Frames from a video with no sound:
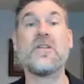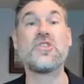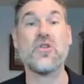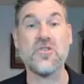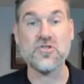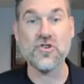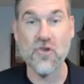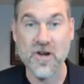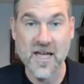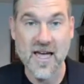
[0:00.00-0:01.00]
about
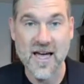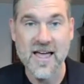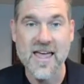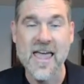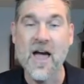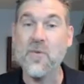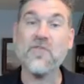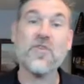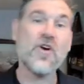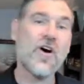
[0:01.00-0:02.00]
Docutronica.
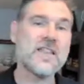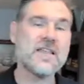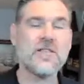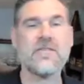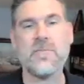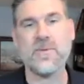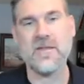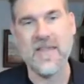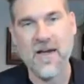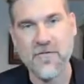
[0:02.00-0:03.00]
We've got a little snippet
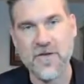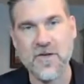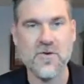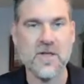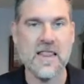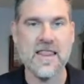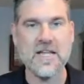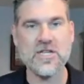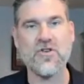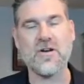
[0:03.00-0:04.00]
of that for you
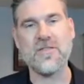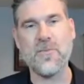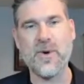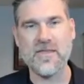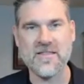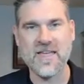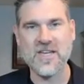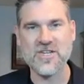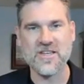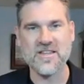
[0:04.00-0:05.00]
later on in the
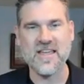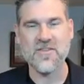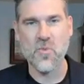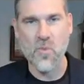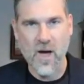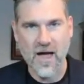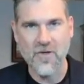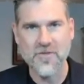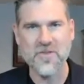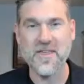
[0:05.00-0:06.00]
presentation as
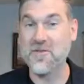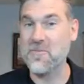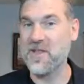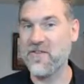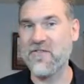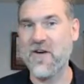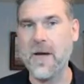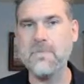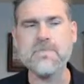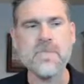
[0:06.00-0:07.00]
well. So that's a bit of
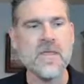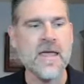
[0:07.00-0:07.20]
fun.